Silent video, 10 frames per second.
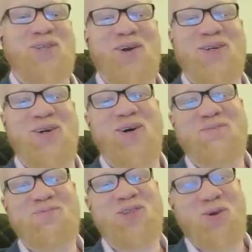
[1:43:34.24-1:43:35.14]
I'm starting a
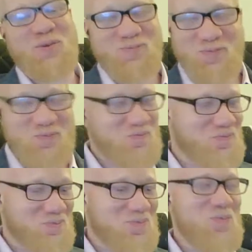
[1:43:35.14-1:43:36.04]
cult. So
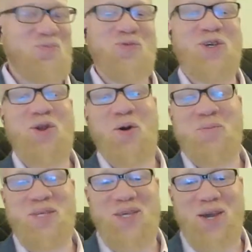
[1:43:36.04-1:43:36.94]
we can
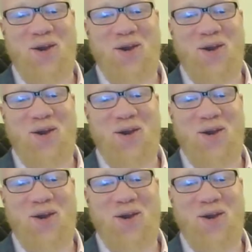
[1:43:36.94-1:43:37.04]
all be